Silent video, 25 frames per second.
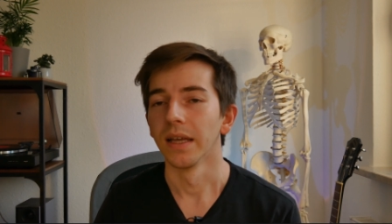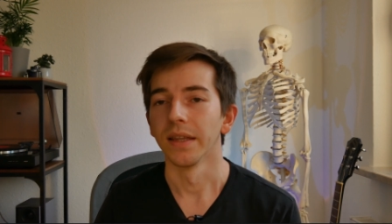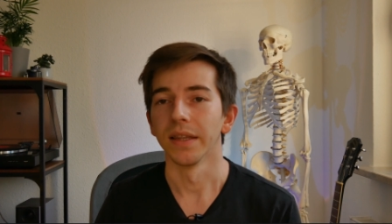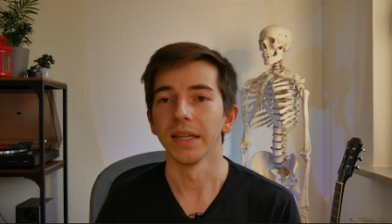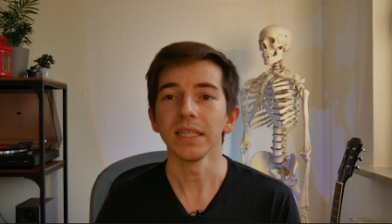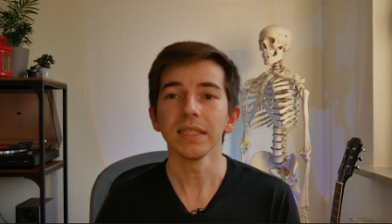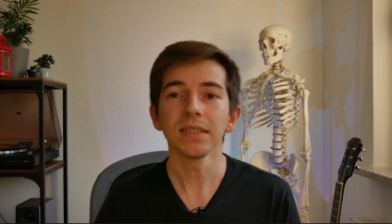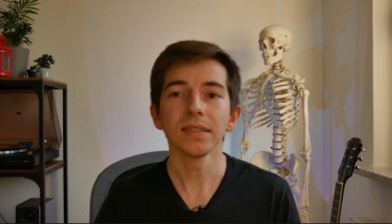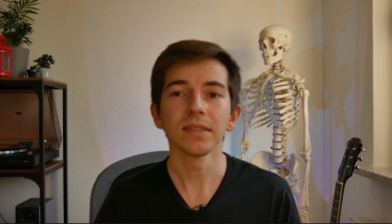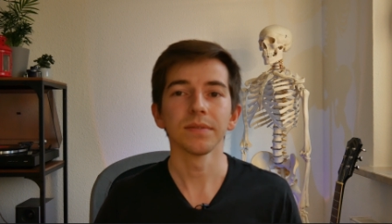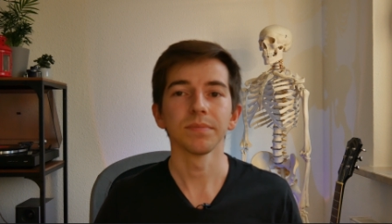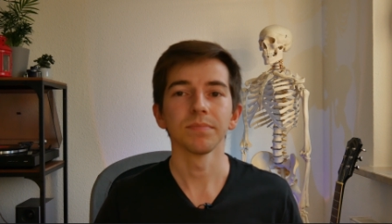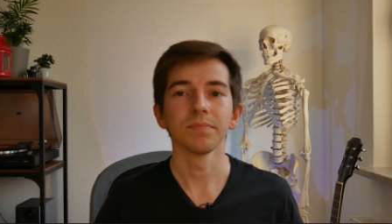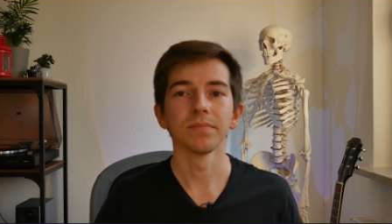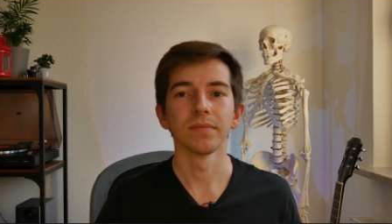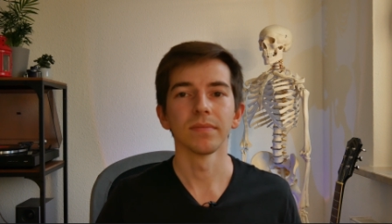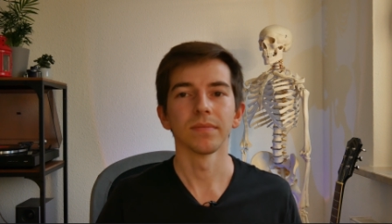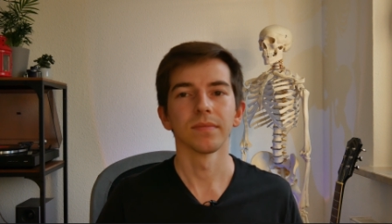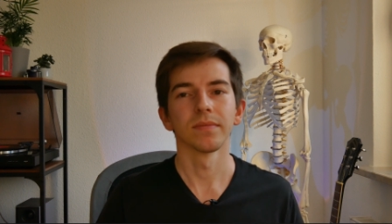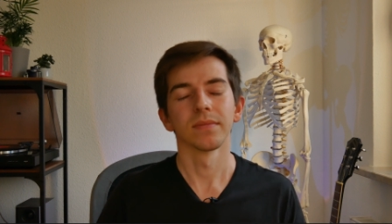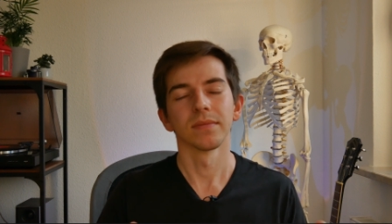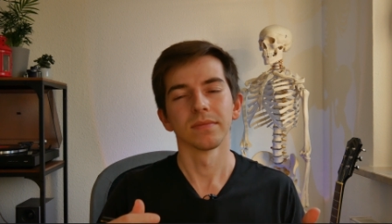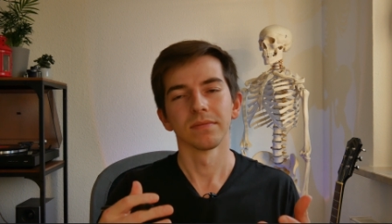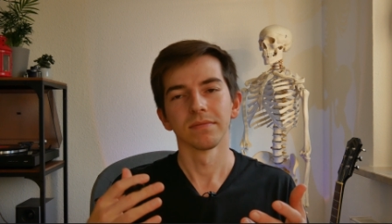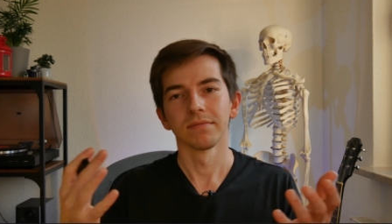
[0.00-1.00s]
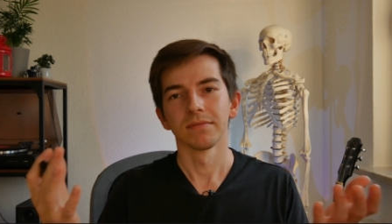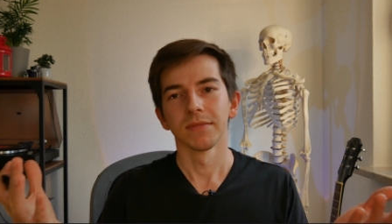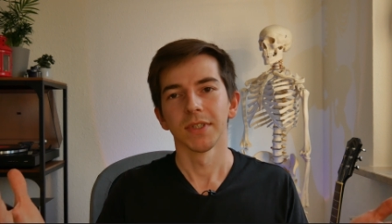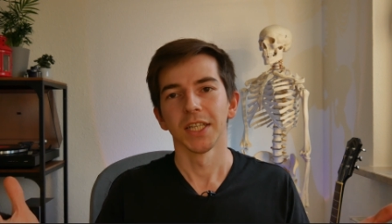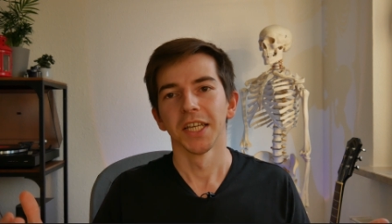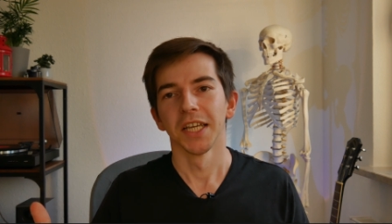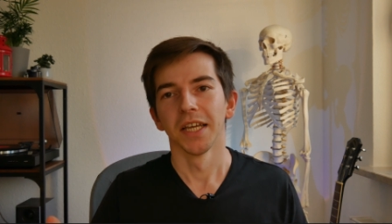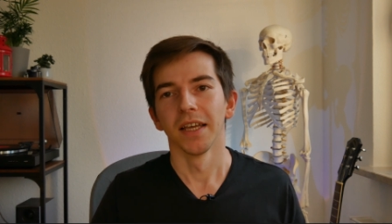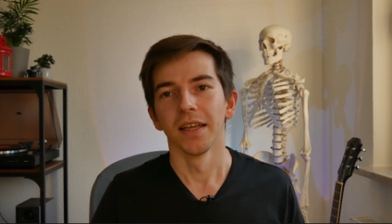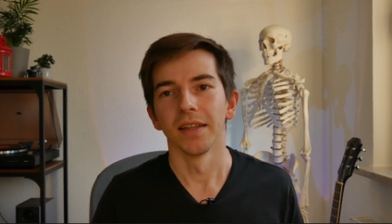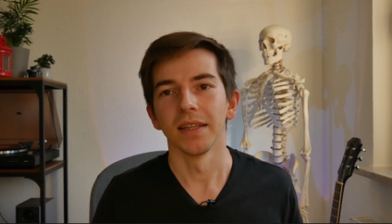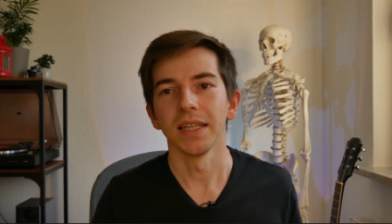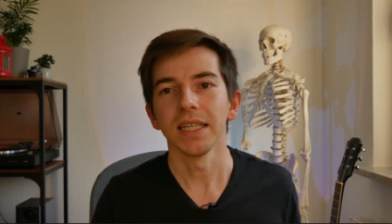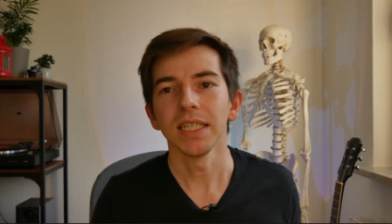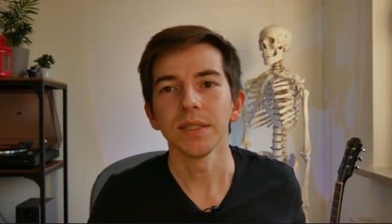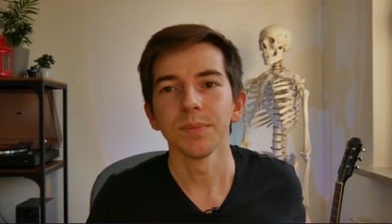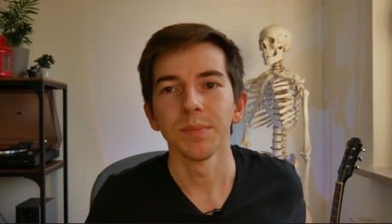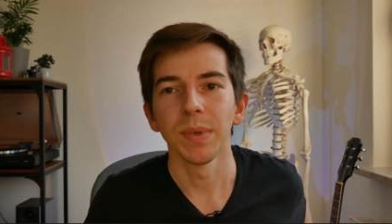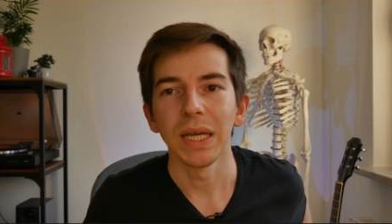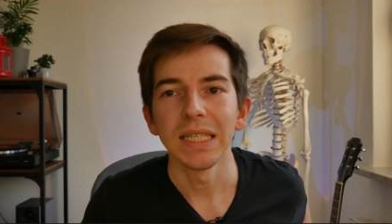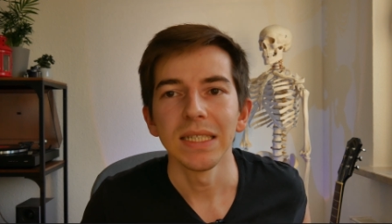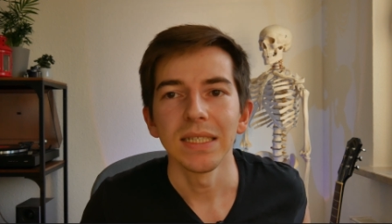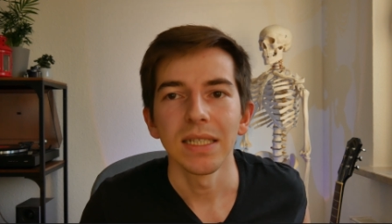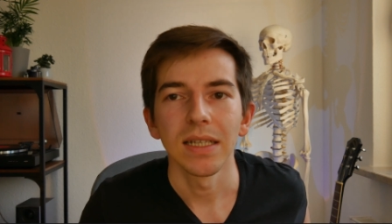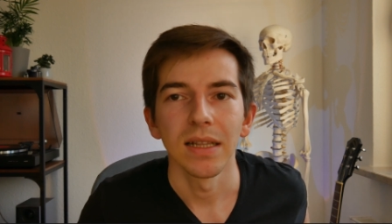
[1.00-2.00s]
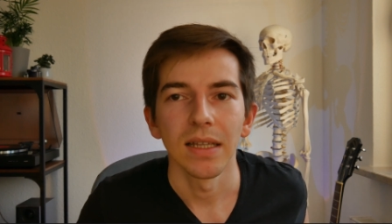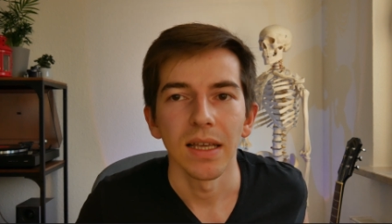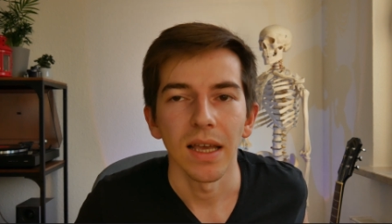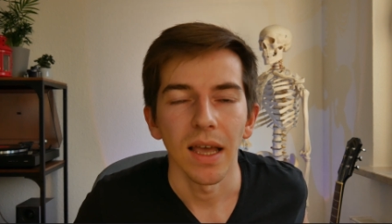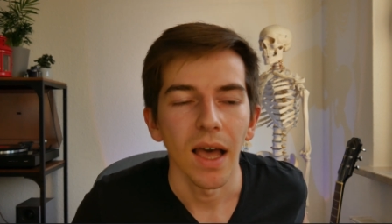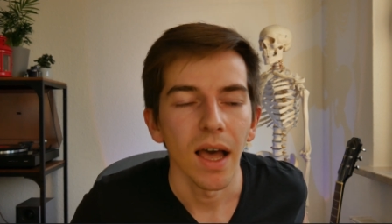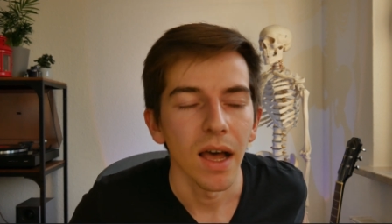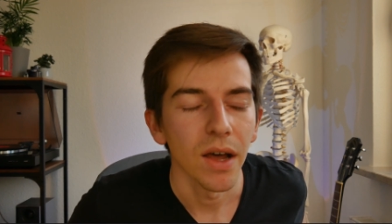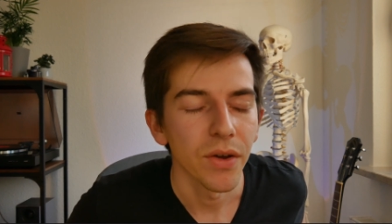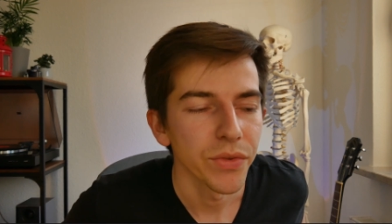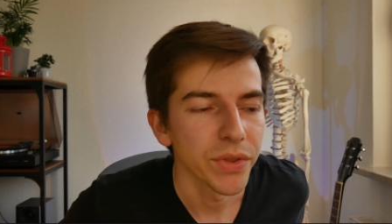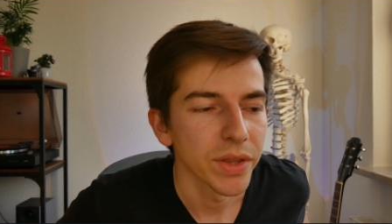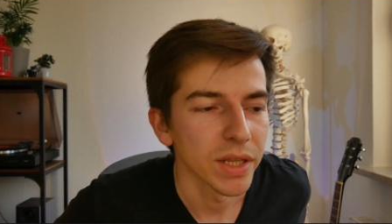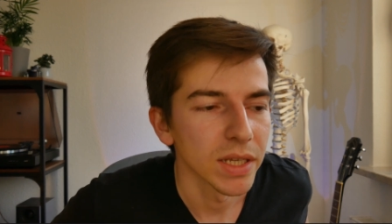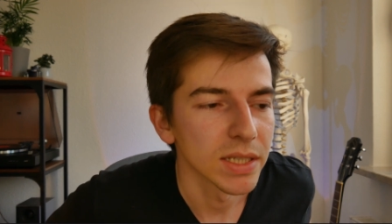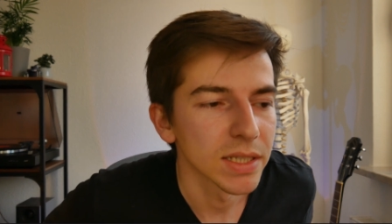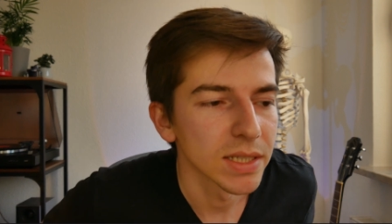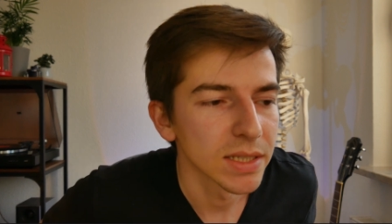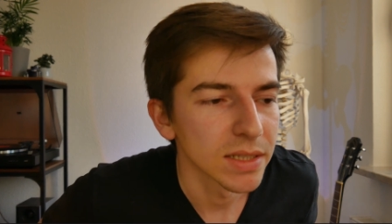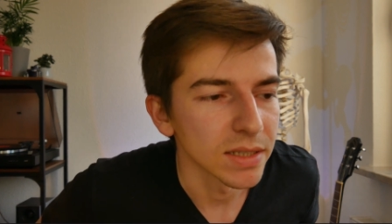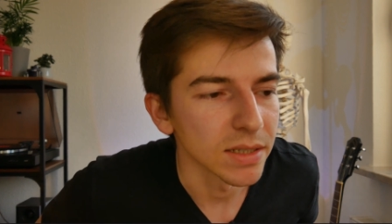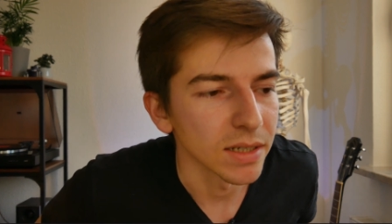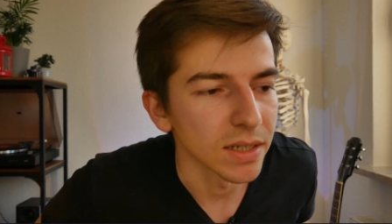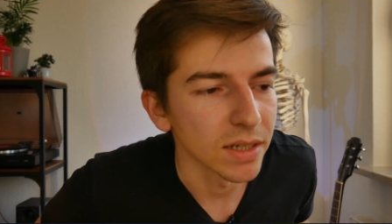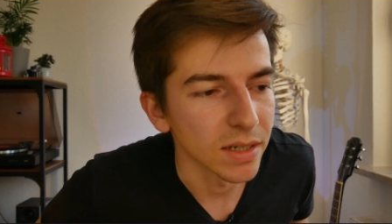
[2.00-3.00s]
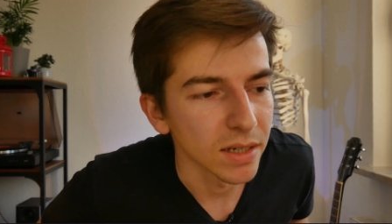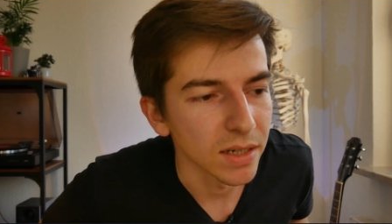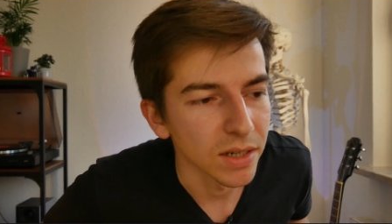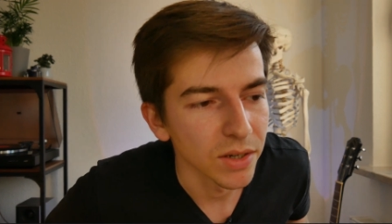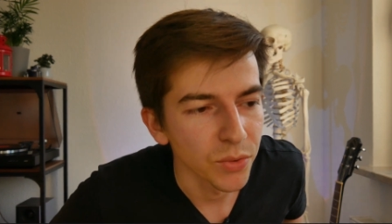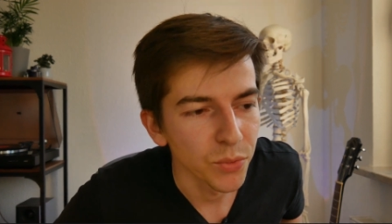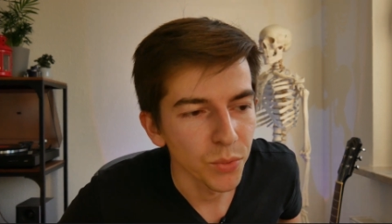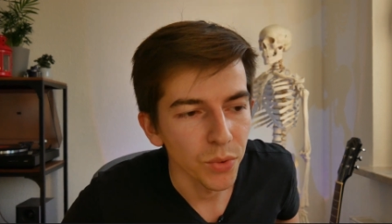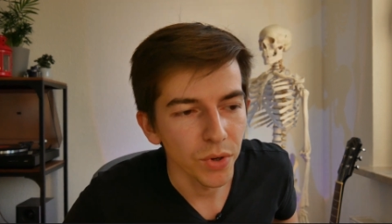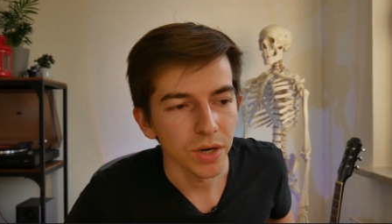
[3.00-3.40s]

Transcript: This this basically how this uh,